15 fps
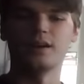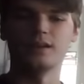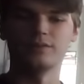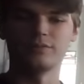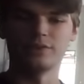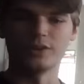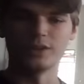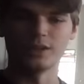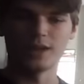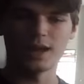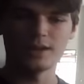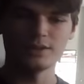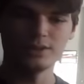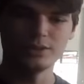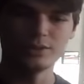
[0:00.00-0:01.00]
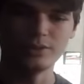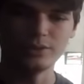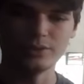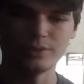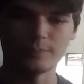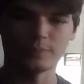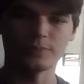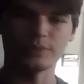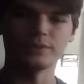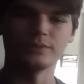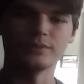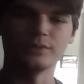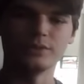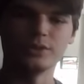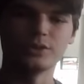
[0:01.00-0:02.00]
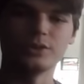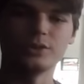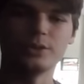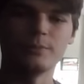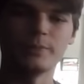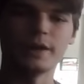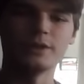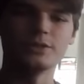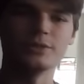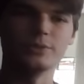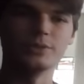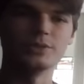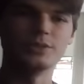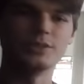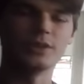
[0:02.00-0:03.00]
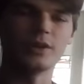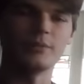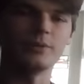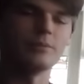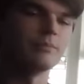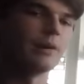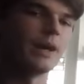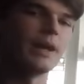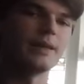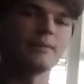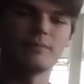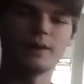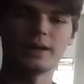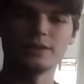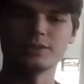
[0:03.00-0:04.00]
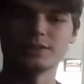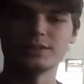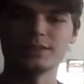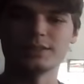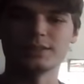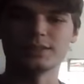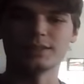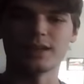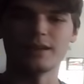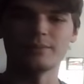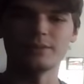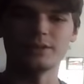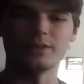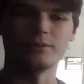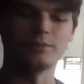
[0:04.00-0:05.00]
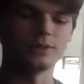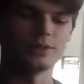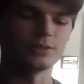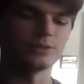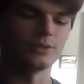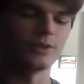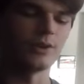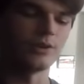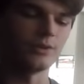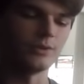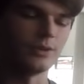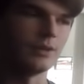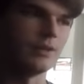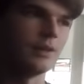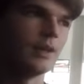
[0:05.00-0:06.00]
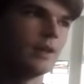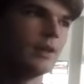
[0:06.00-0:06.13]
for a lot of you, your major was determined by just this assignment here because you're all greedy.